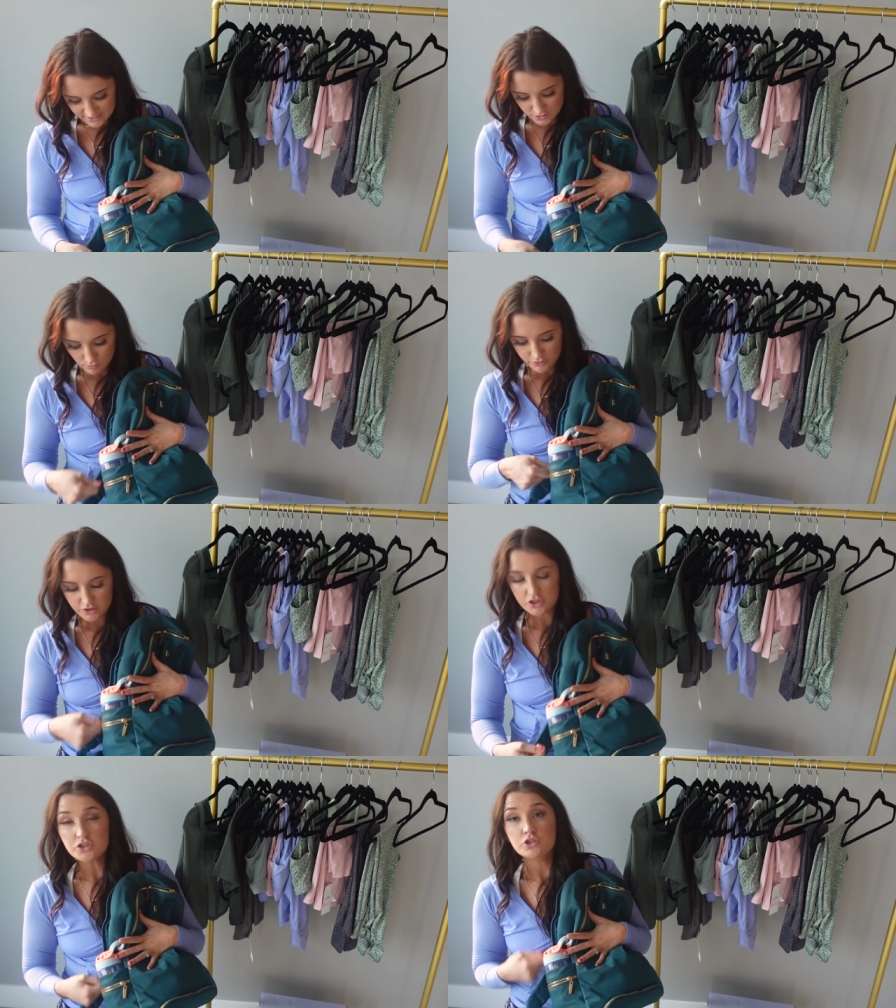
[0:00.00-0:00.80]
So
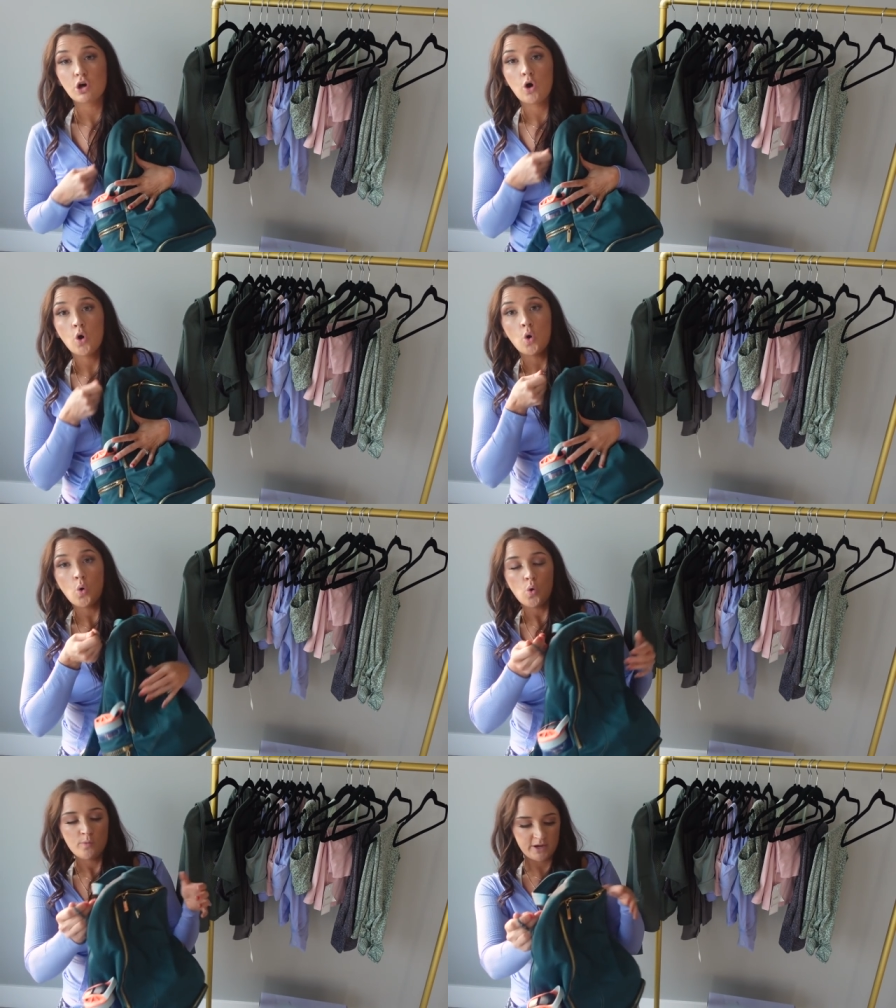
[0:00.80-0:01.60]
there's just
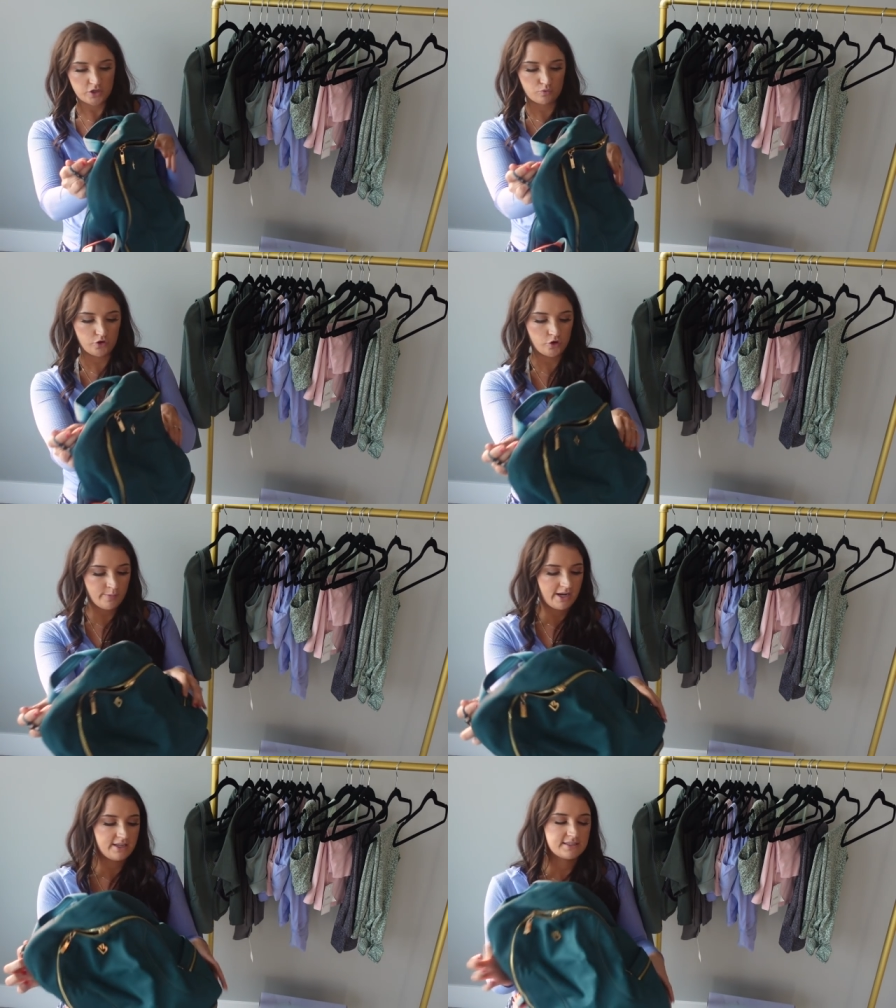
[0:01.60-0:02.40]
so much
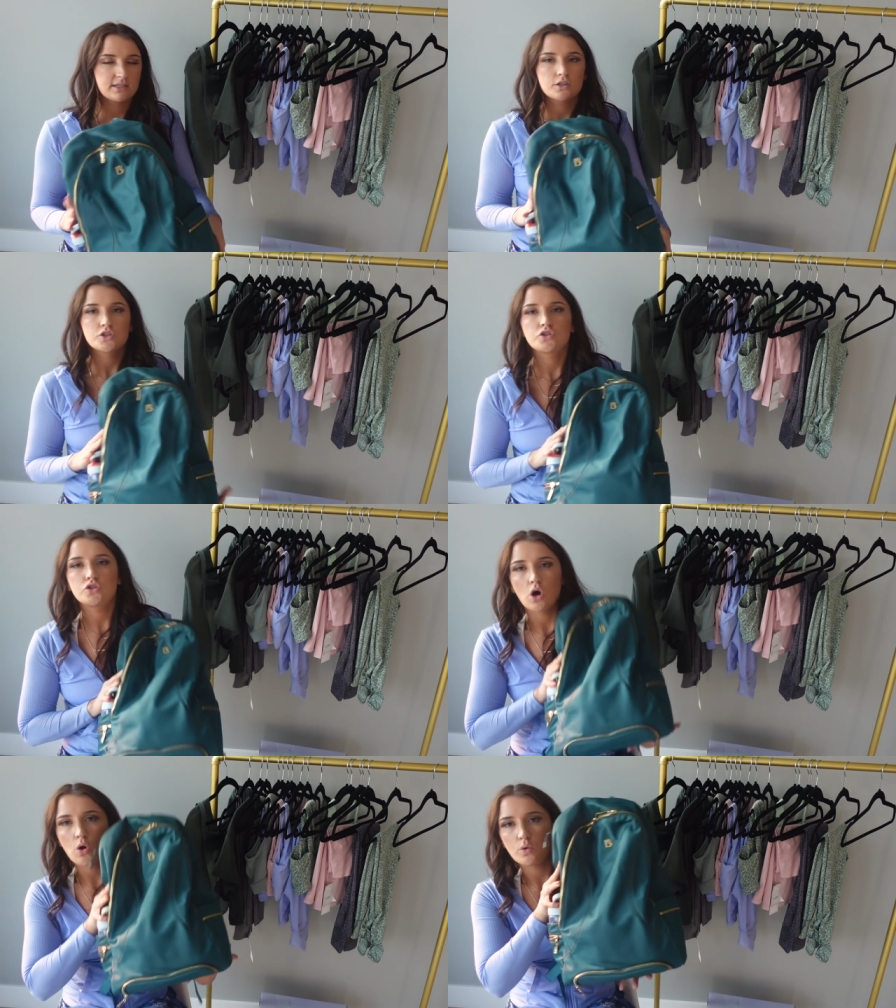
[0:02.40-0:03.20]
room and it's
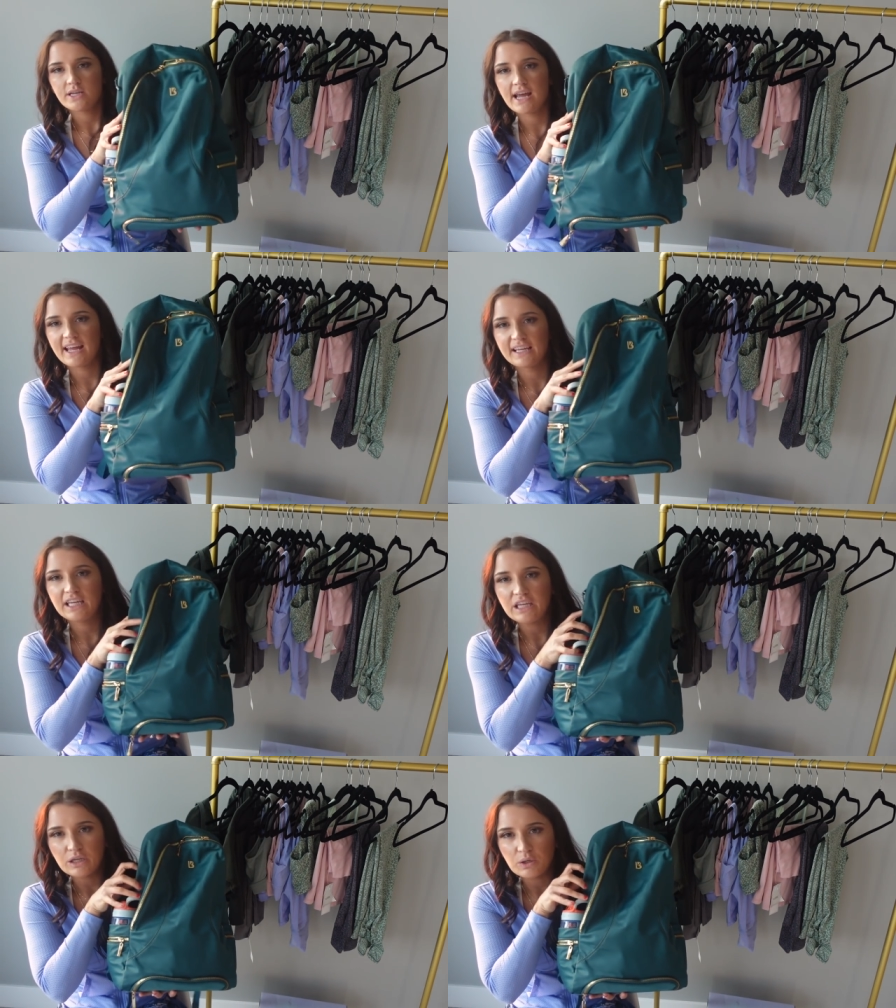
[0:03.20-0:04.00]
so dang
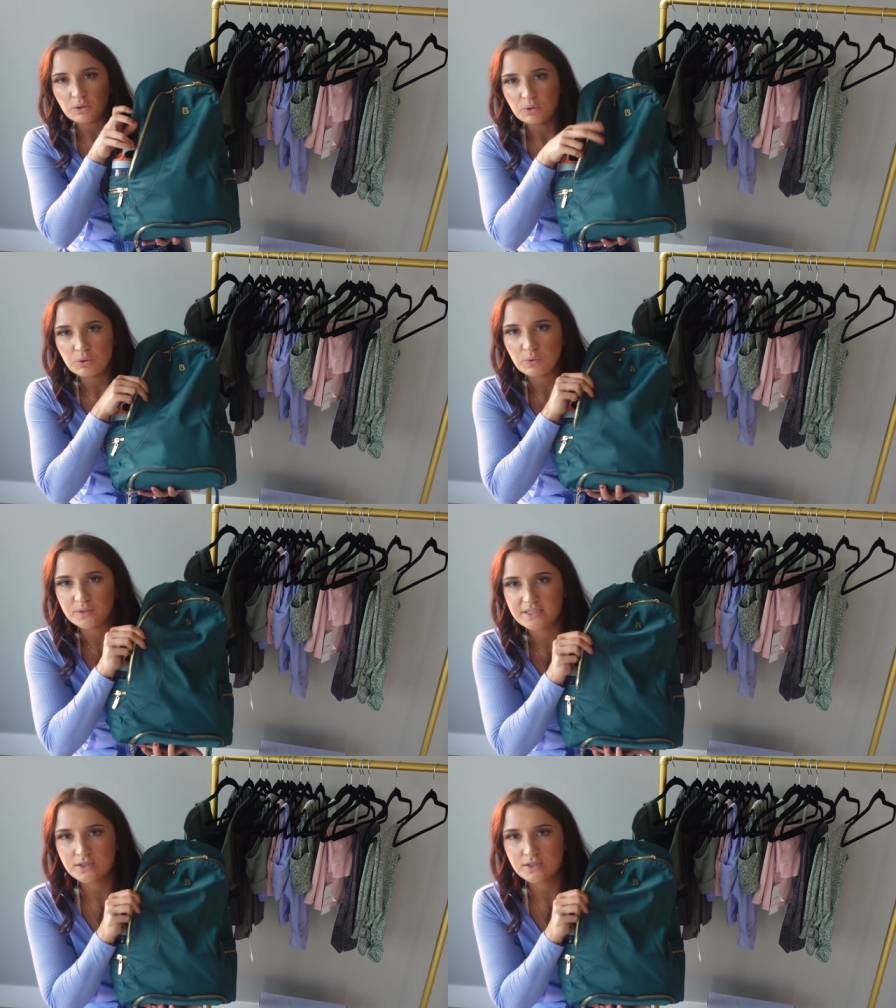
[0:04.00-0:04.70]
cute.